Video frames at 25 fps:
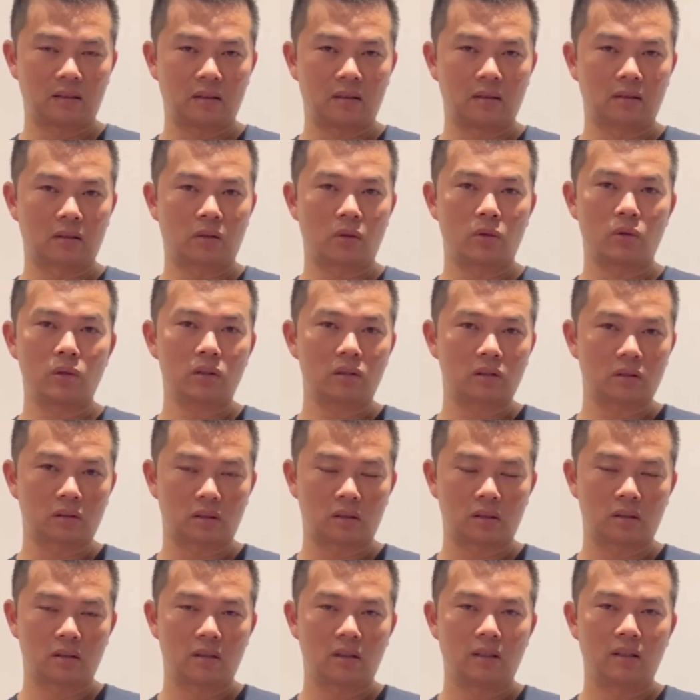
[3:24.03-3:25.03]

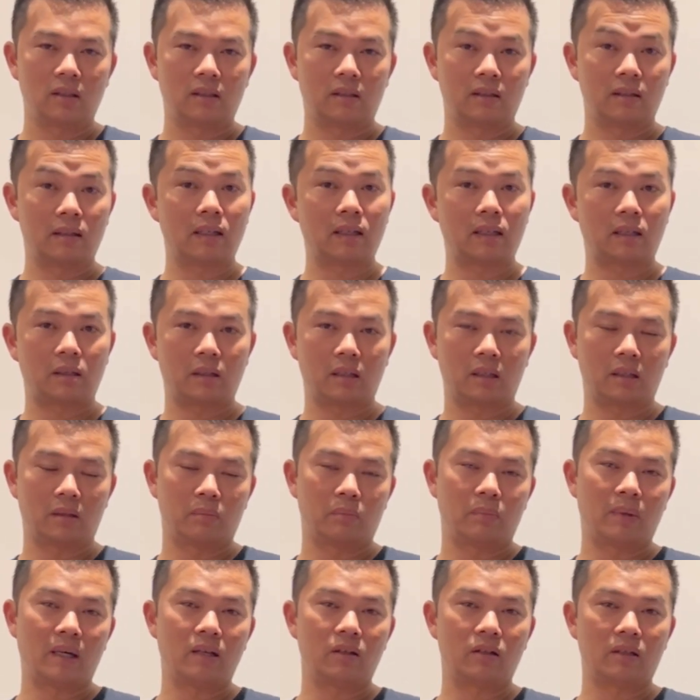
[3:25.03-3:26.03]
quarters that
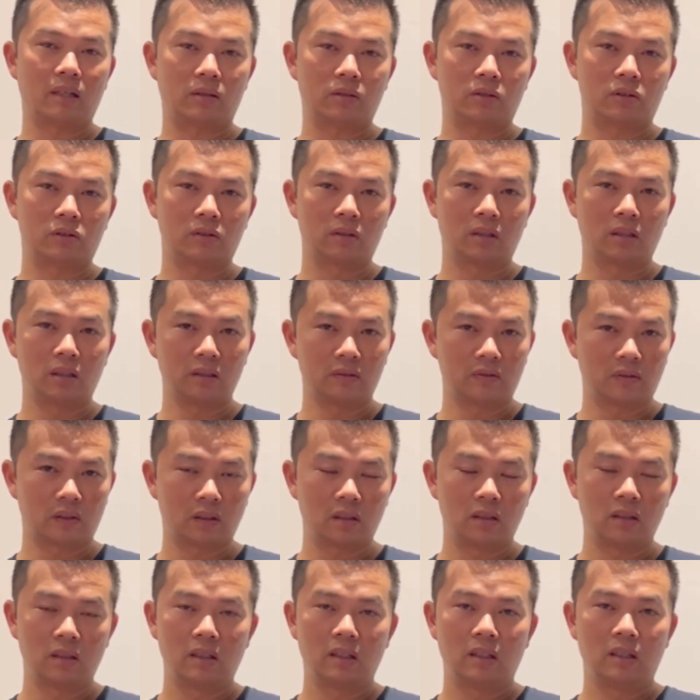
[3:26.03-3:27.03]
Palo Alto
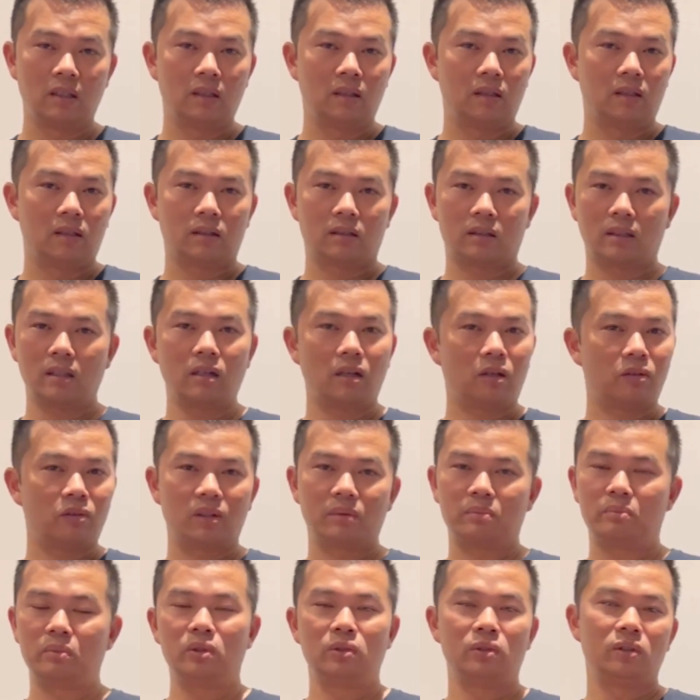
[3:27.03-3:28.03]
delivered. They
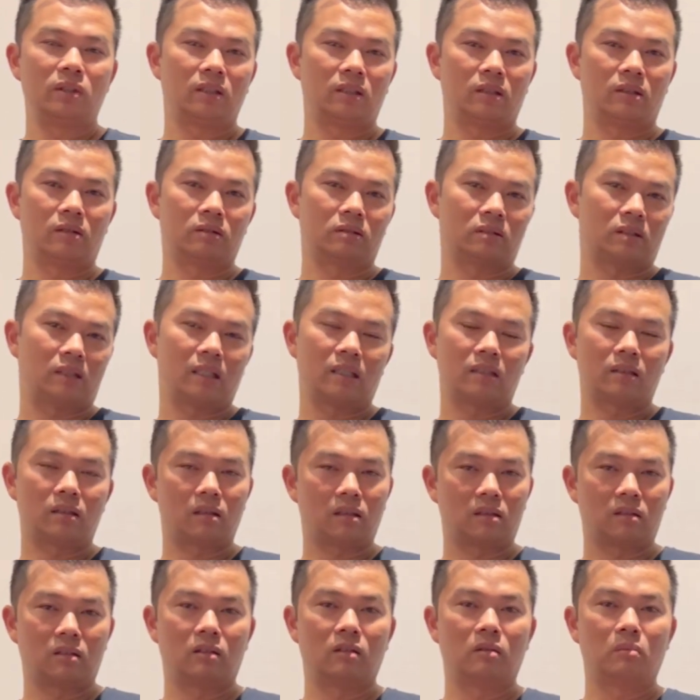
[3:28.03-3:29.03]
always move
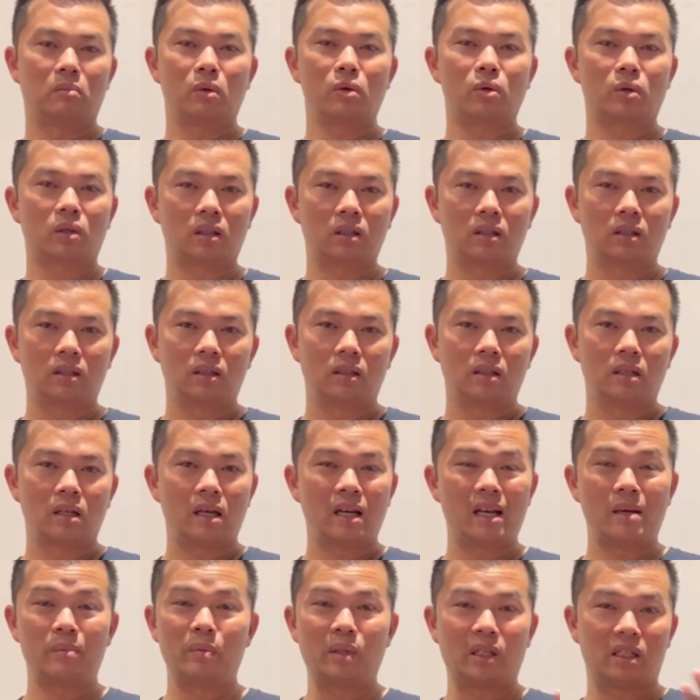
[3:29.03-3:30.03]
$10 or more,
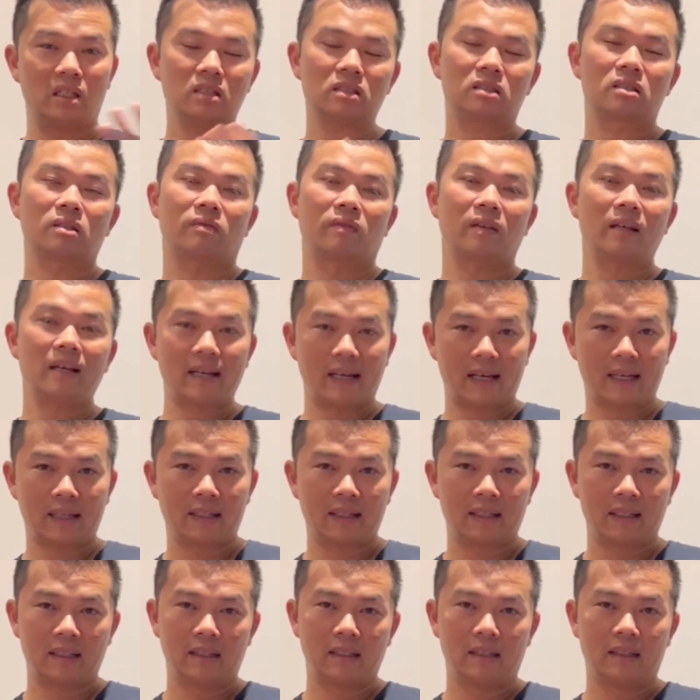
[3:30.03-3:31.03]
and because of that,
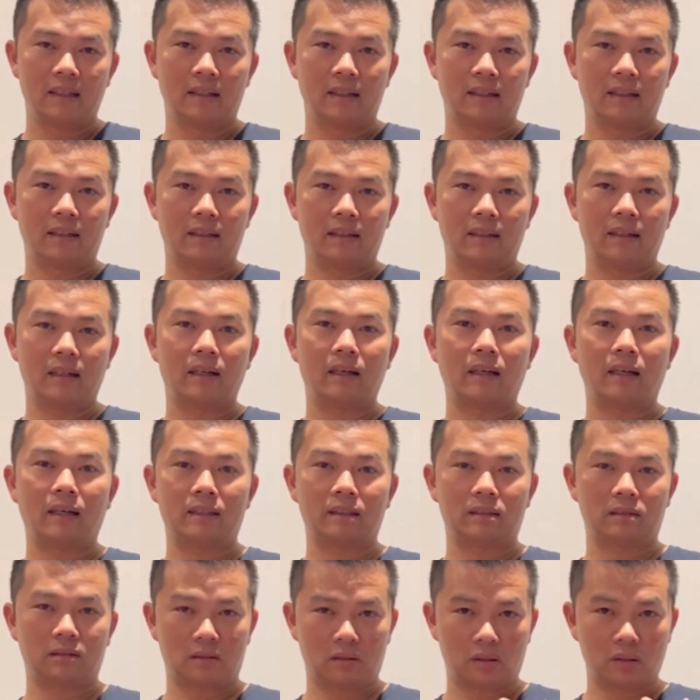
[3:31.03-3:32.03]

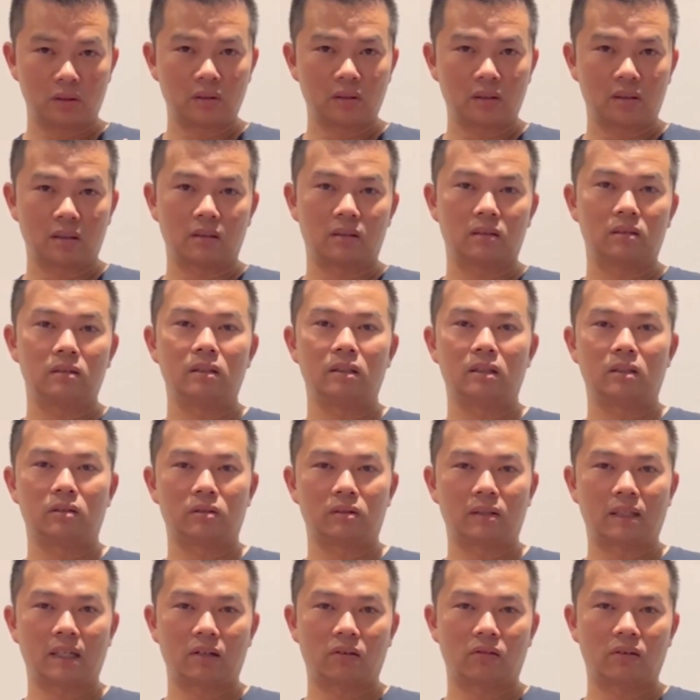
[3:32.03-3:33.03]
I took a
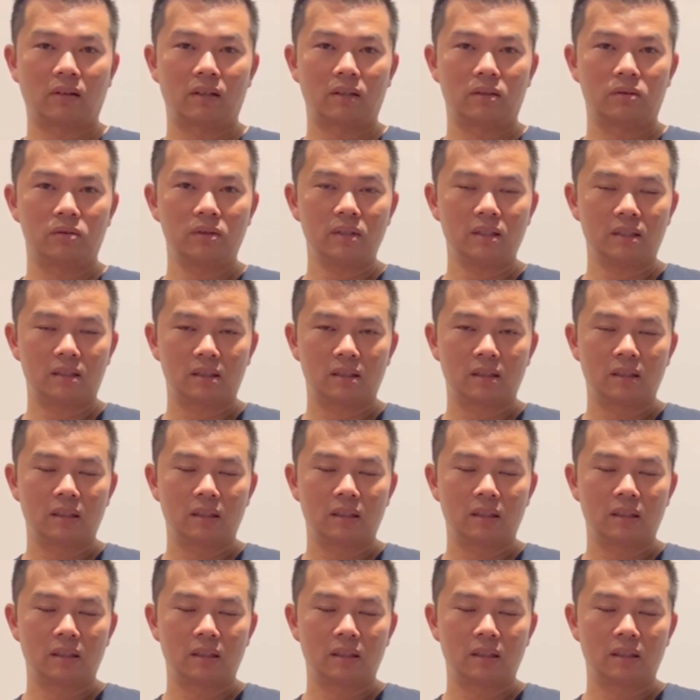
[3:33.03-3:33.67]
calculated risk.